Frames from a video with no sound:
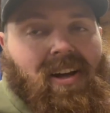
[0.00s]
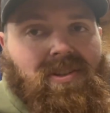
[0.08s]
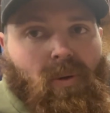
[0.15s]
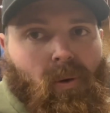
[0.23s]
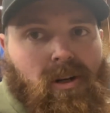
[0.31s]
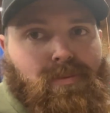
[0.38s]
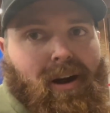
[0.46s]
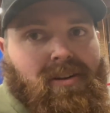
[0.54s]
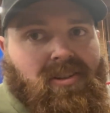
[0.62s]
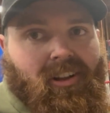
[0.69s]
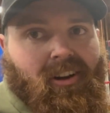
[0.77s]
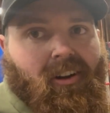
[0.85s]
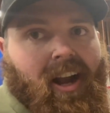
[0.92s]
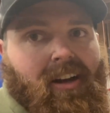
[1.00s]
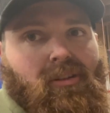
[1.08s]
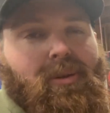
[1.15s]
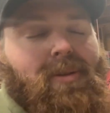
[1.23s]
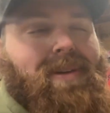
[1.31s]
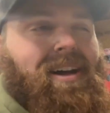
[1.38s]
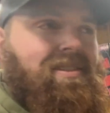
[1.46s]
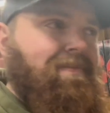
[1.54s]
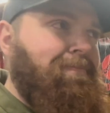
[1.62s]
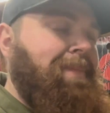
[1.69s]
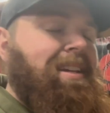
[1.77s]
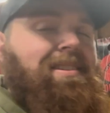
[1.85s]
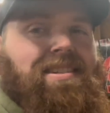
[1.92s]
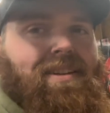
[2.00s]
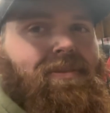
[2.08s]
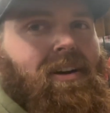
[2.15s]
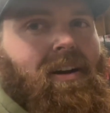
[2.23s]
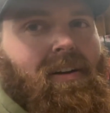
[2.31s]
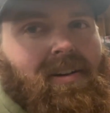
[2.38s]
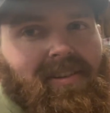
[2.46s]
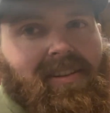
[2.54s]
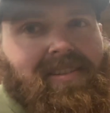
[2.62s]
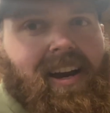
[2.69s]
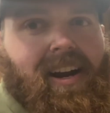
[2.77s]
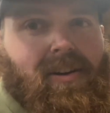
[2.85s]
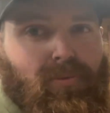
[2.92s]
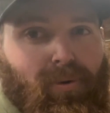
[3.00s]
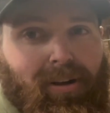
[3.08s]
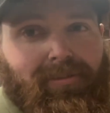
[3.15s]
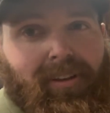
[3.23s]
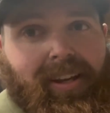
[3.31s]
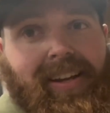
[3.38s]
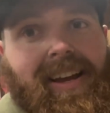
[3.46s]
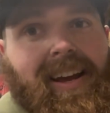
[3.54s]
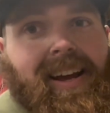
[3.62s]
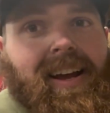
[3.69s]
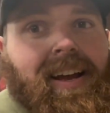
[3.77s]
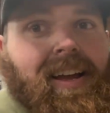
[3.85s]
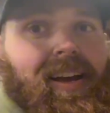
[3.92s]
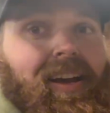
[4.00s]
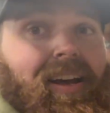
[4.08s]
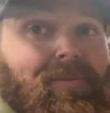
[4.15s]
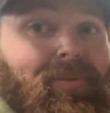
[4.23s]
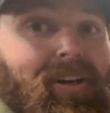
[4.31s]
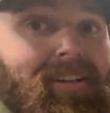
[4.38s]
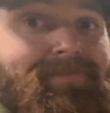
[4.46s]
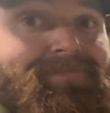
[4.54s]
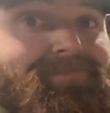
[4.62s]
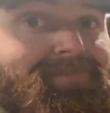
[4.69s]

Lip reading: horsepower to the crank, will be about mid 700 to the tires roughly. But